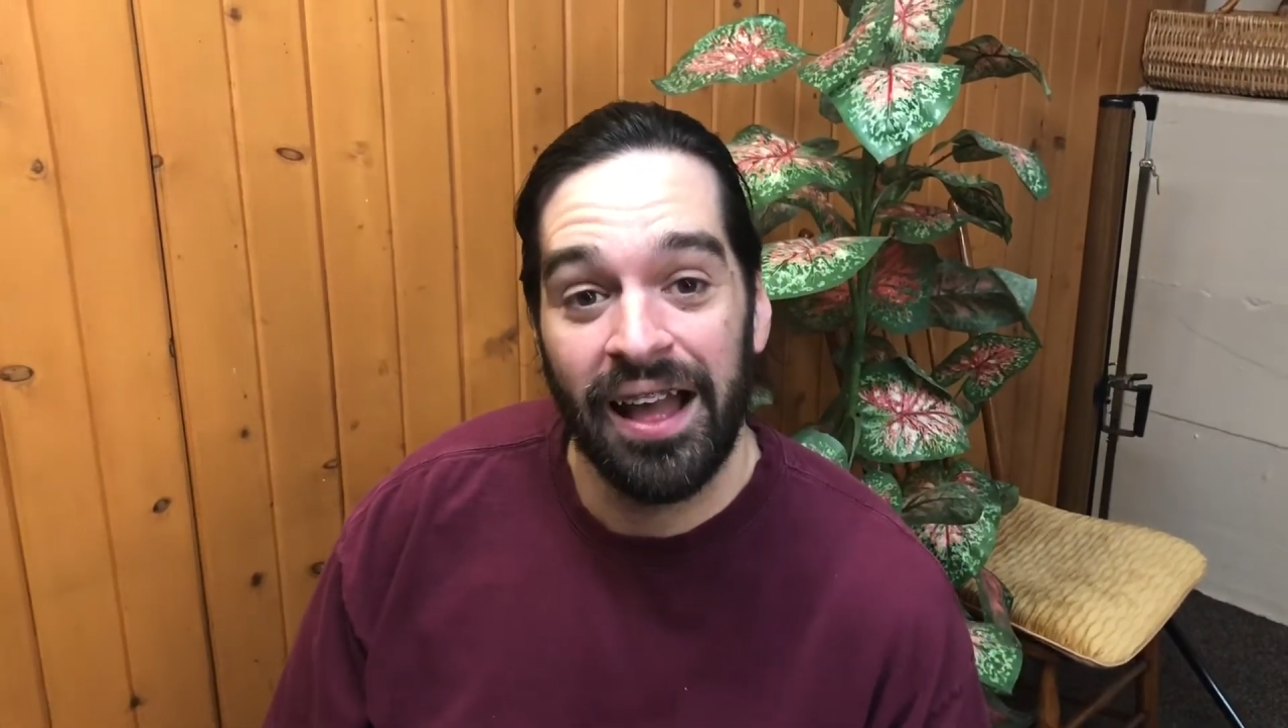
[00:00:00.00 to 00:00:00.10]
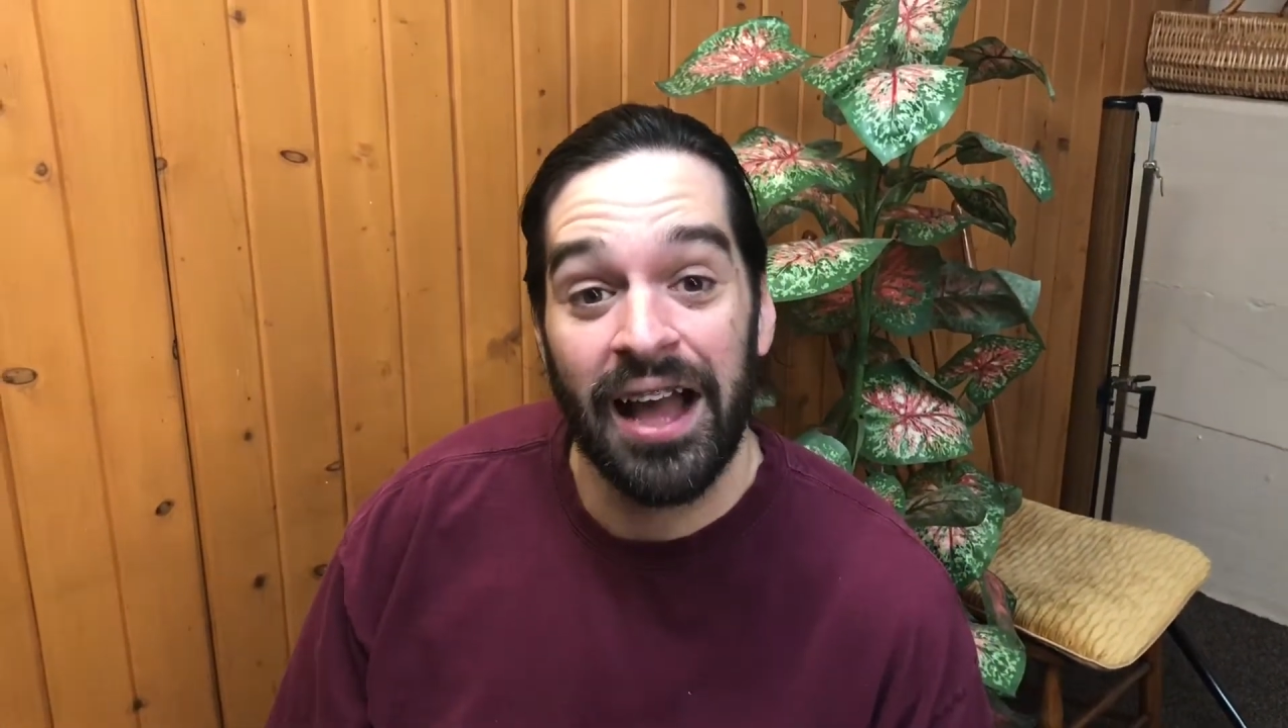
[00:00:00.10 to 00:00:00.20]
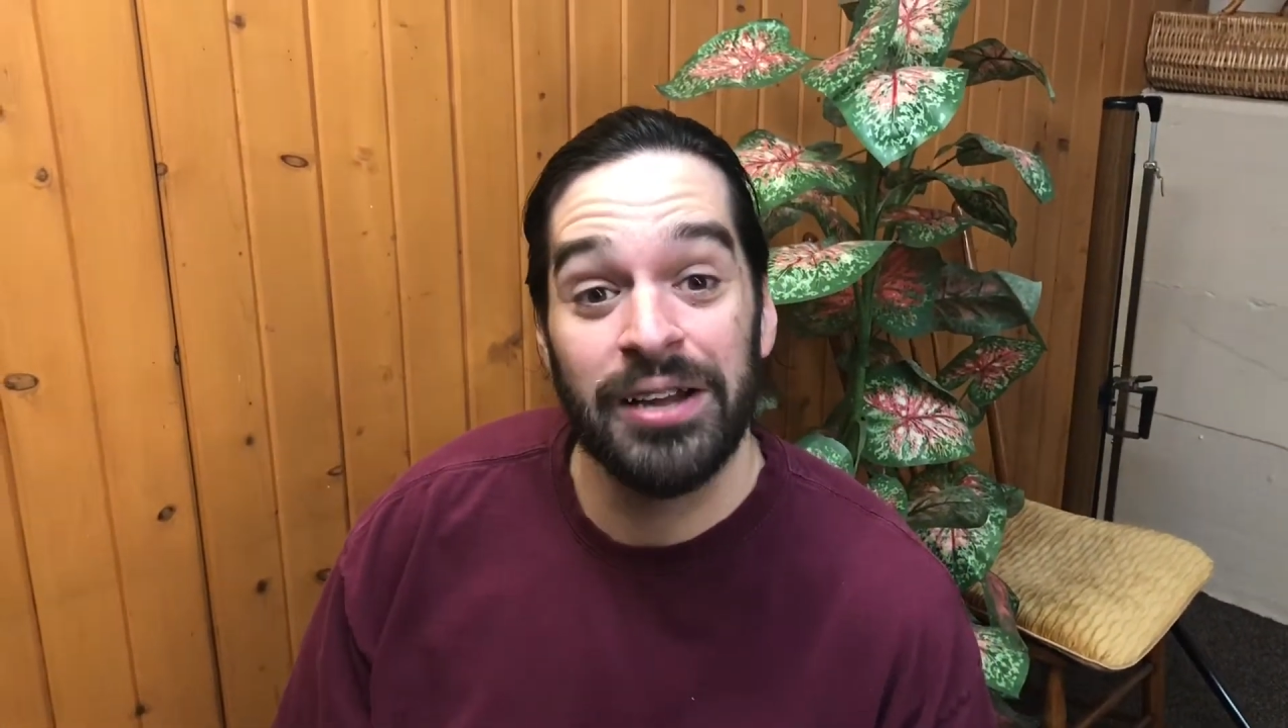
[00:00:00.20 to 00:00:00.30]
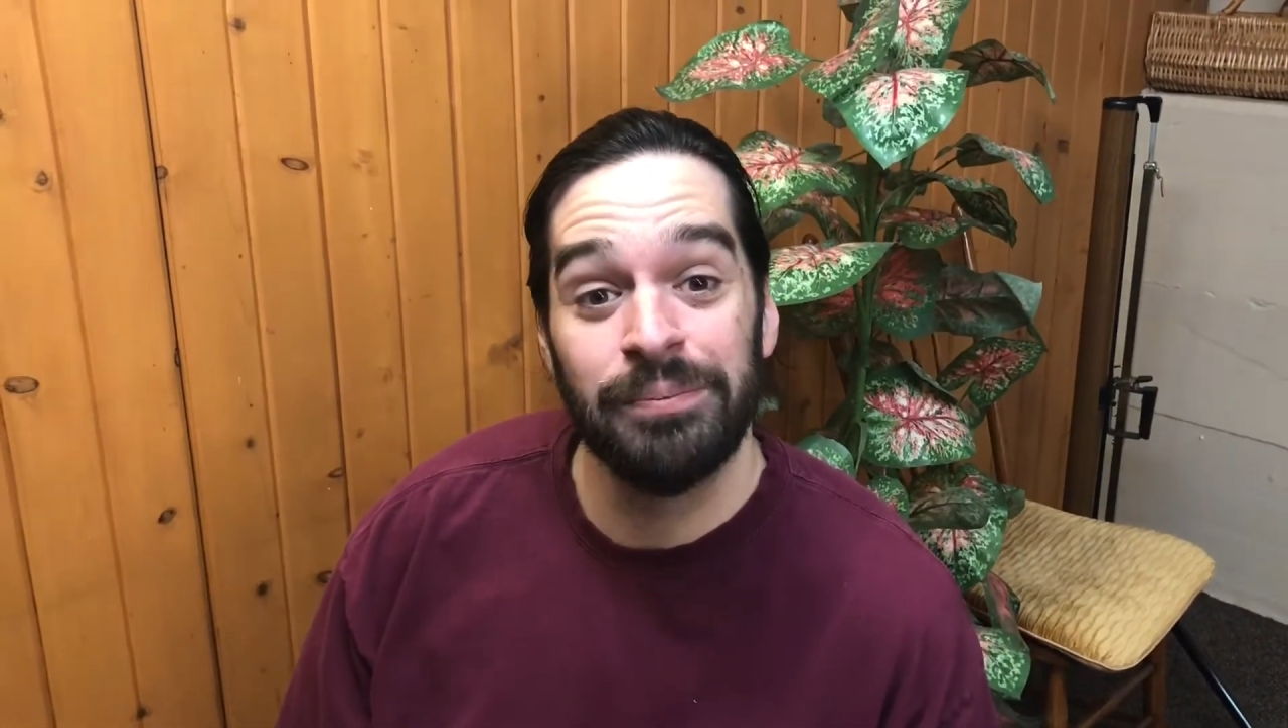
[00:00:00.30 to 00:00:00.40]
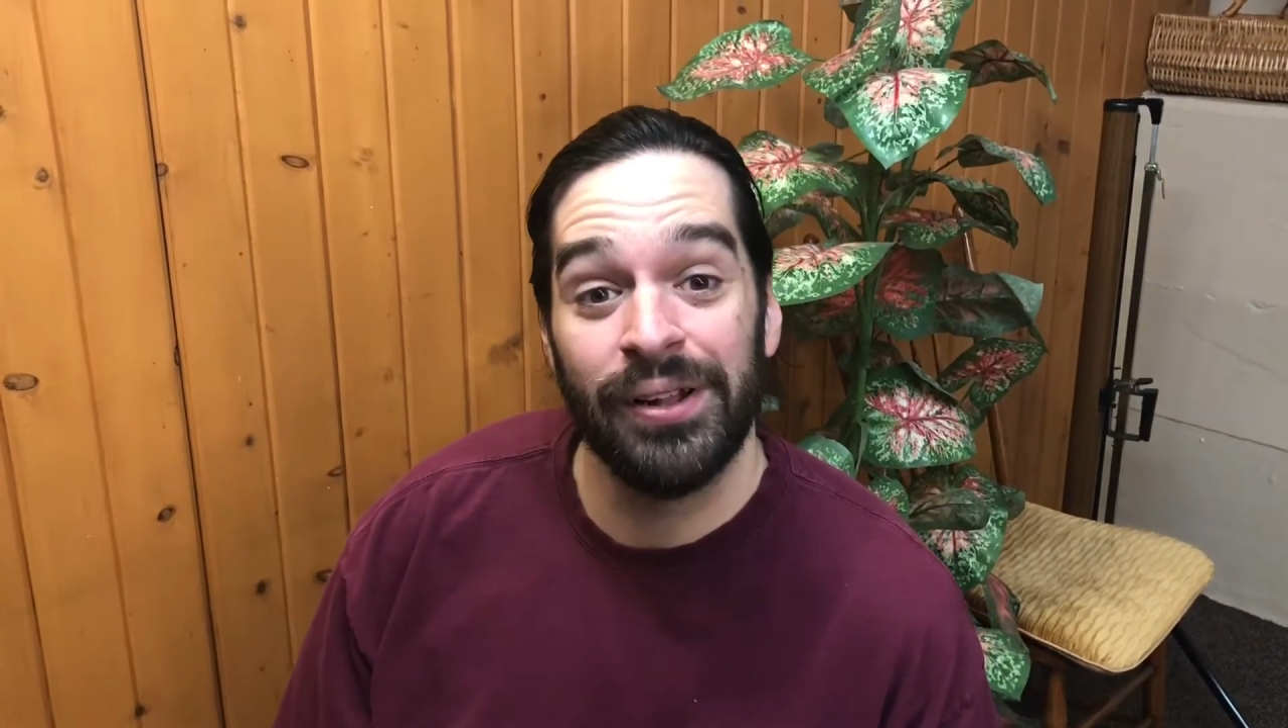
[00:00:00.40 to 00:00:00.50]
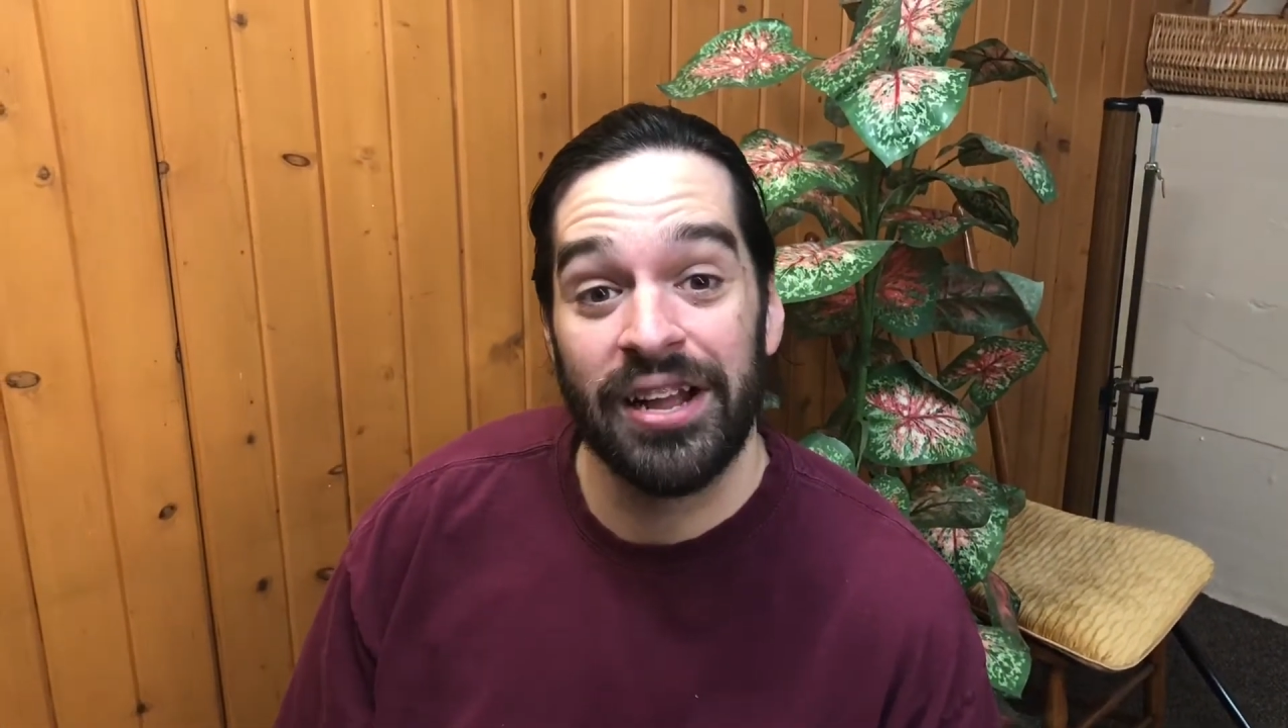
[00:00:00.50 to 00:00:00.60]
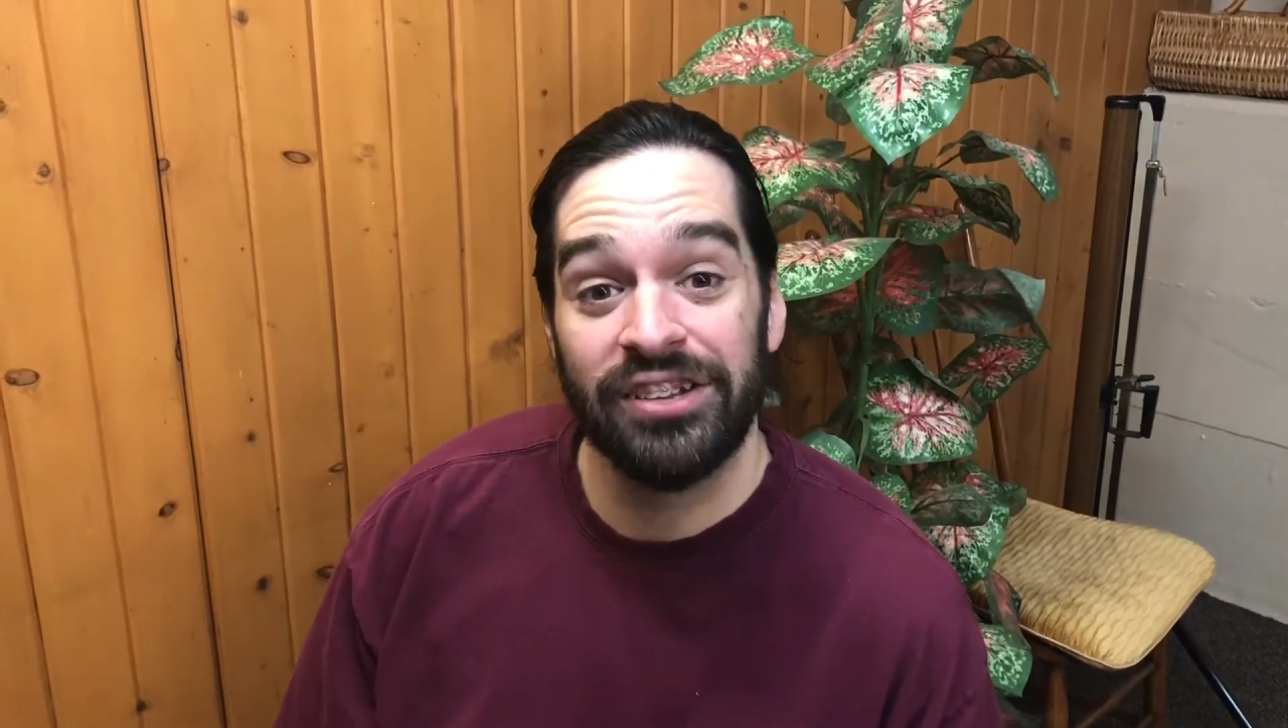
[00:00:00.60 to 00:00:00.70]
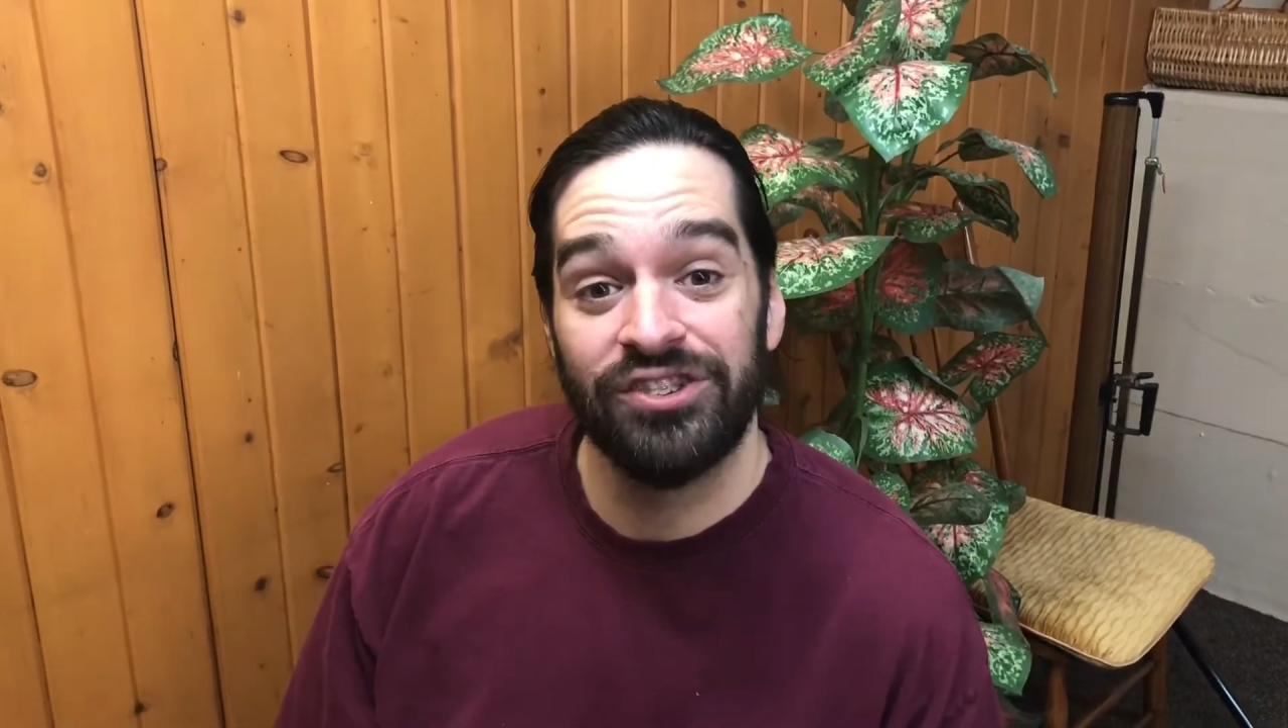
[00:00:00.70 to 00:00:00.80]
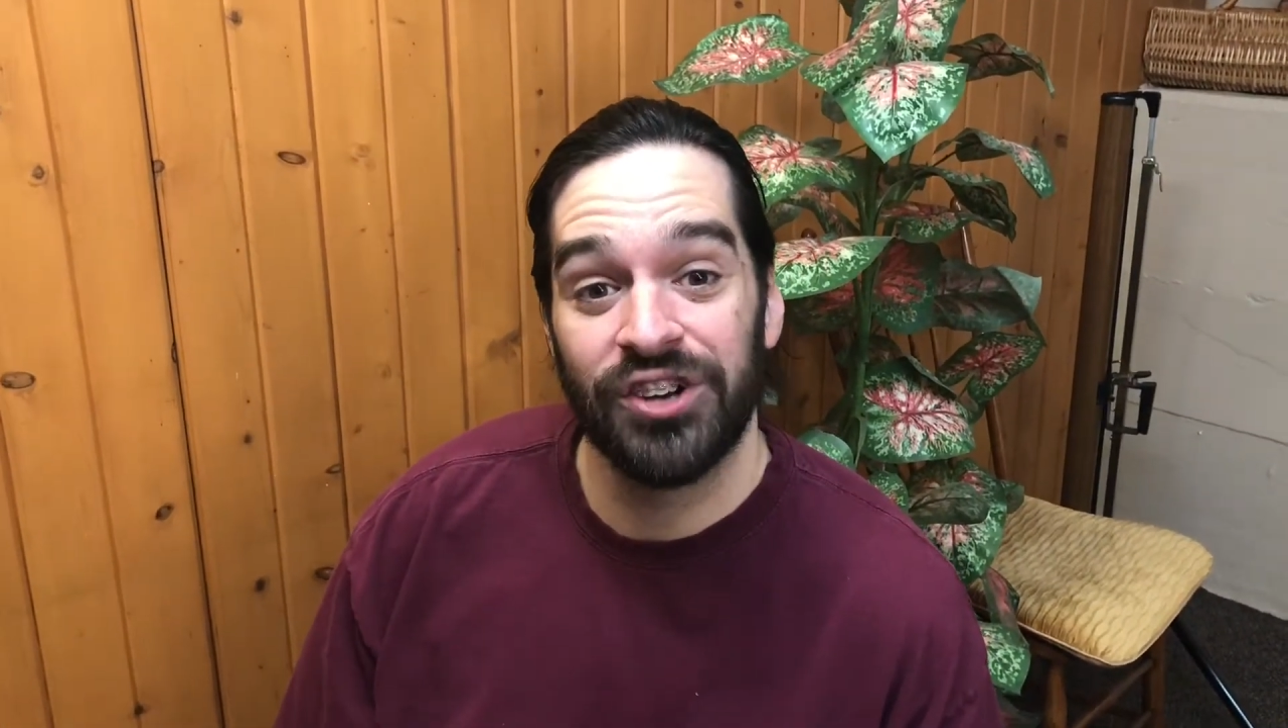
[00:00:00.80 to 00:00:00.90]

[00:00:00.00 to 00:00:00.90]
I am playing